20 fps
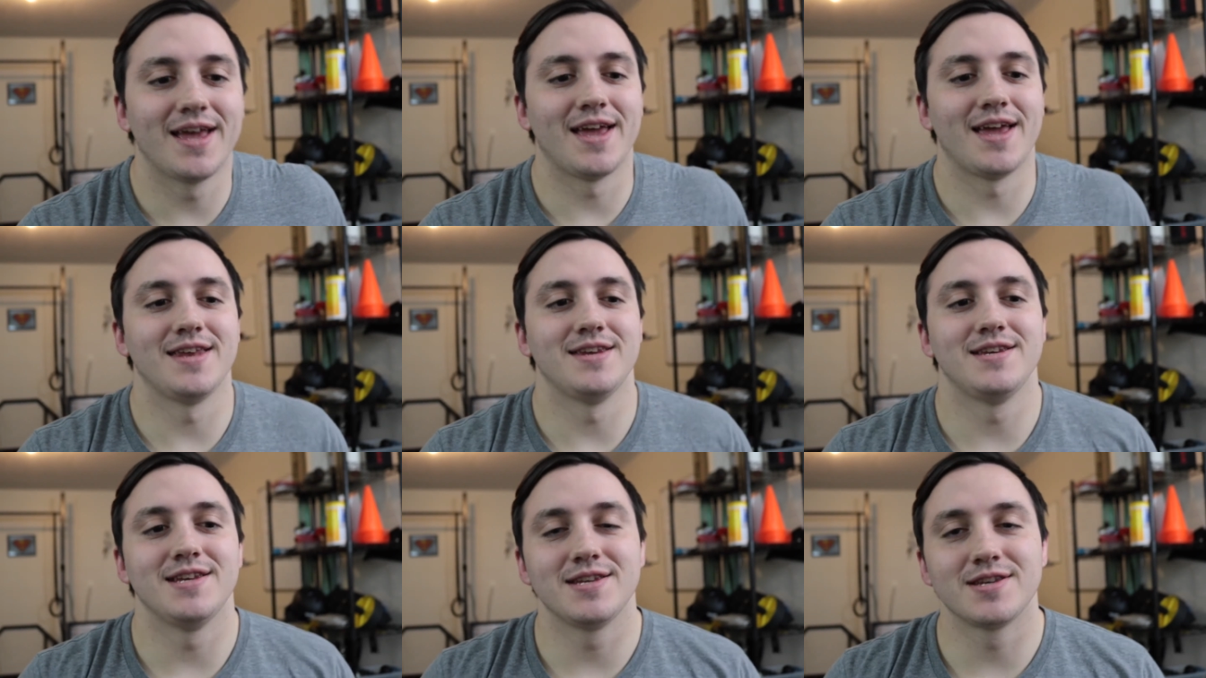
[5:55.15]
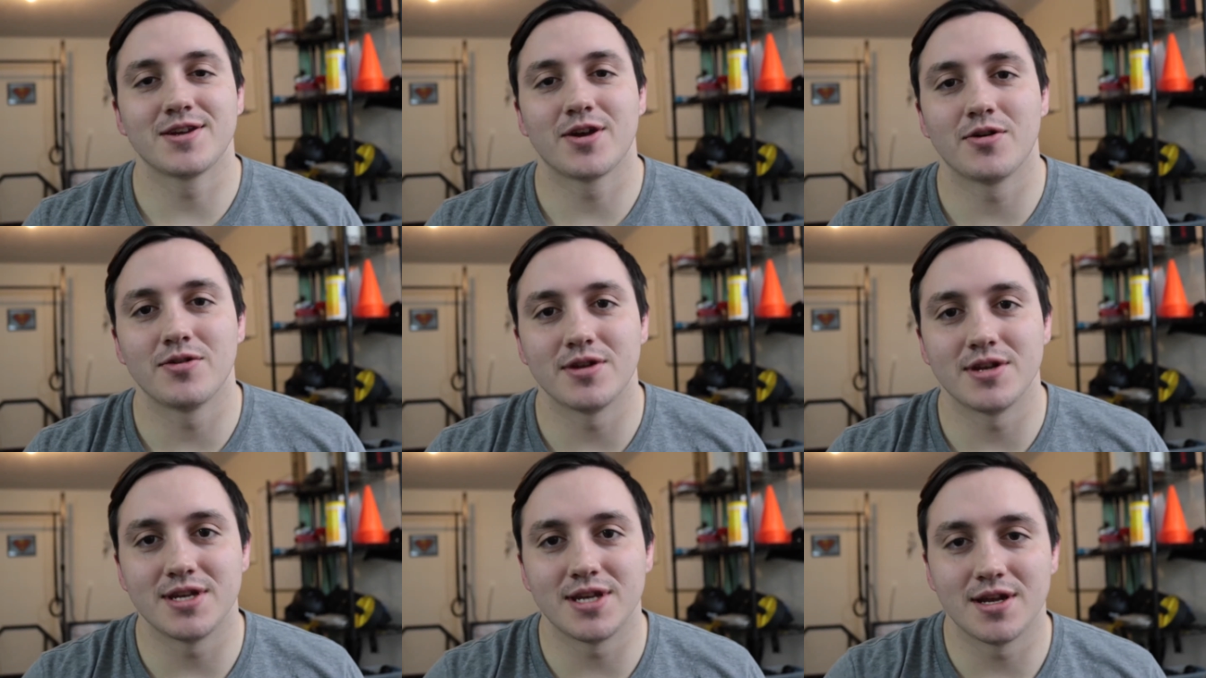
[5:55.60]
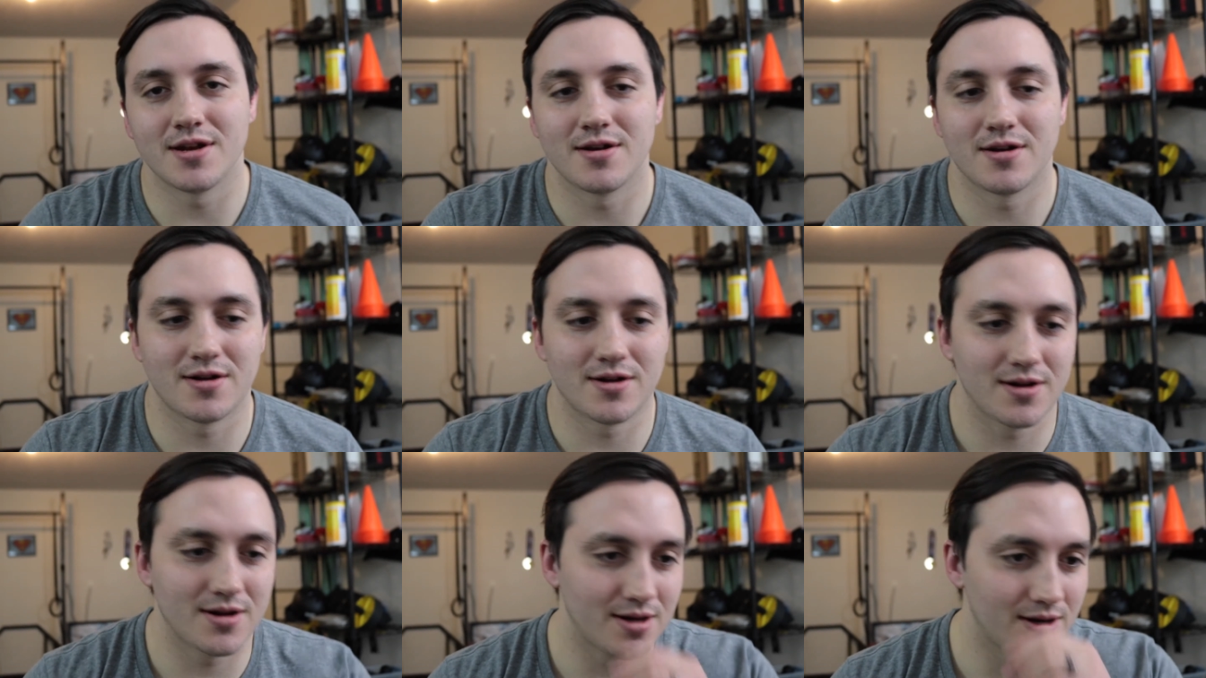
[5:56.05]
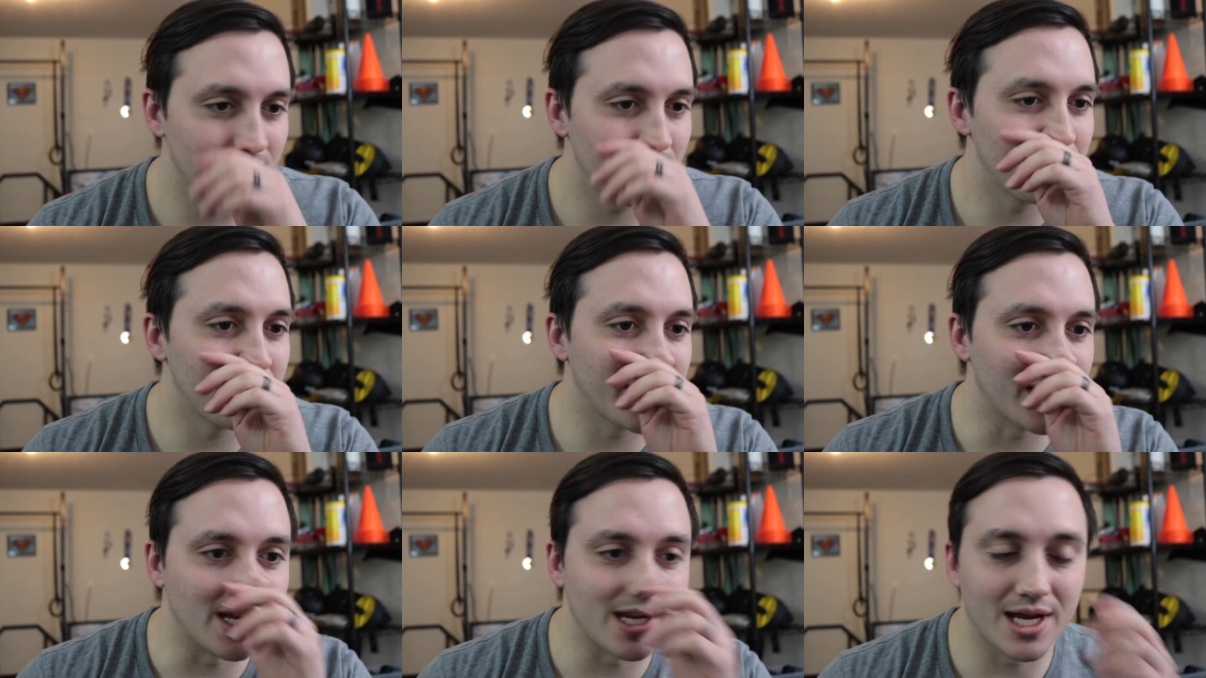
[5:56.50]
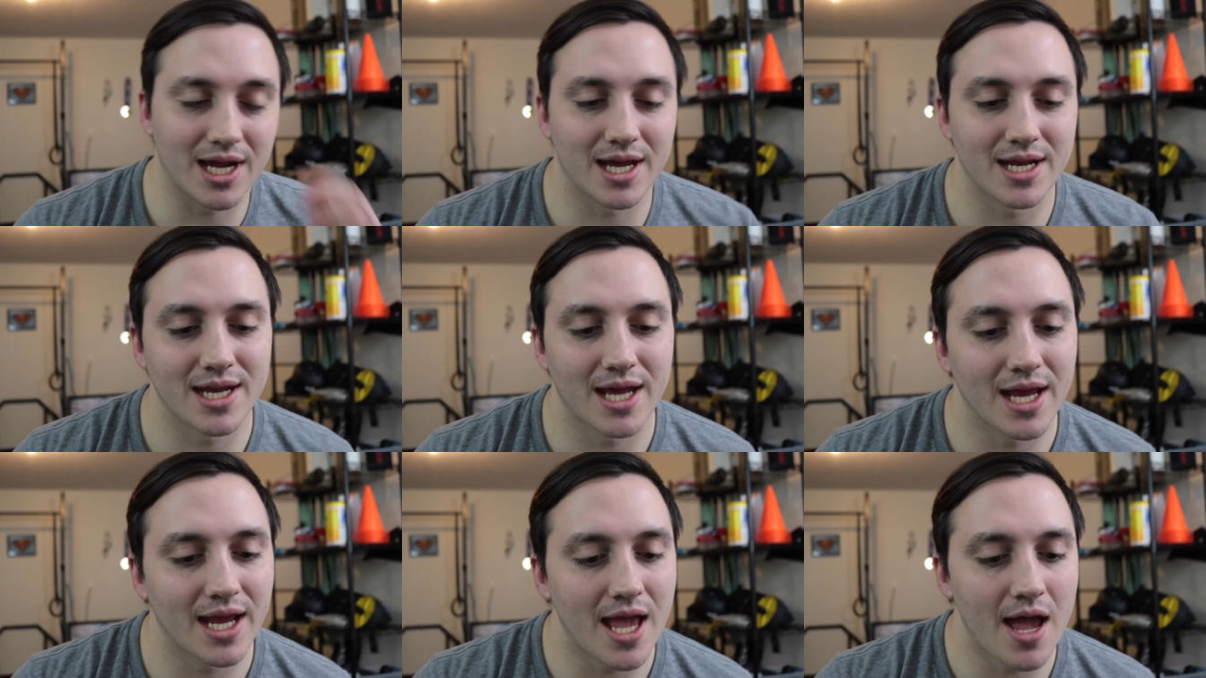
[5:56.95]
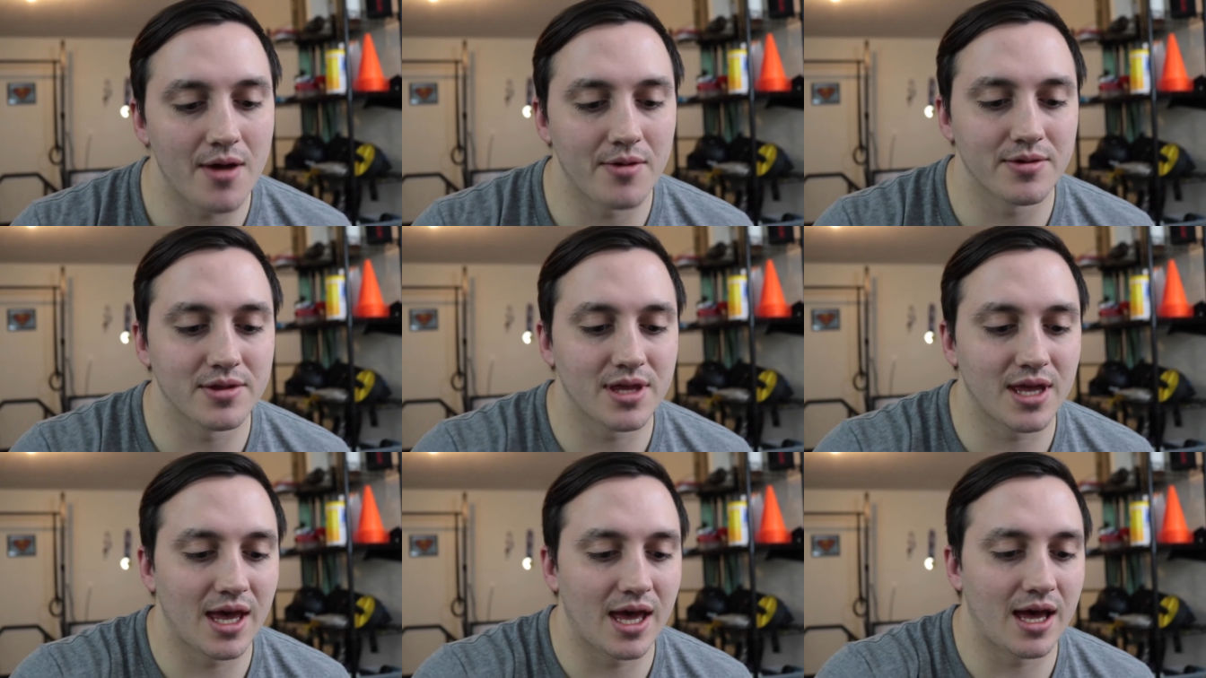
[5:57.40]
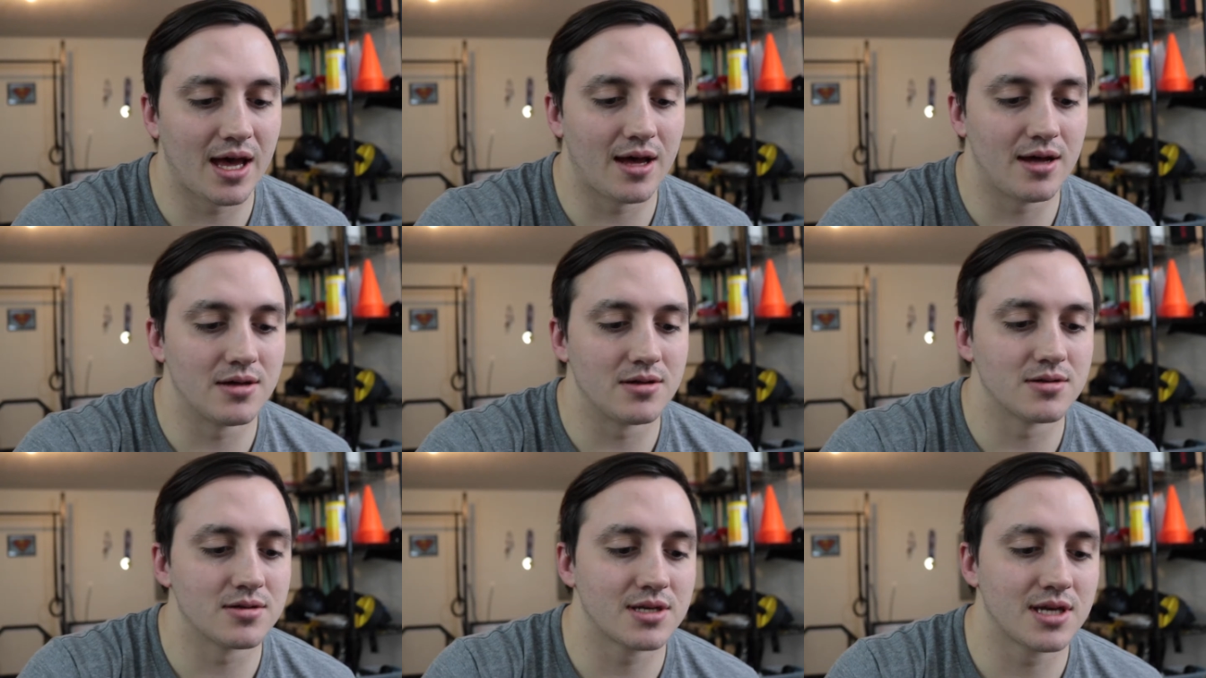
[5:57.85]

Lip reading: and didn't go to dinner because I got to hang out with Cal,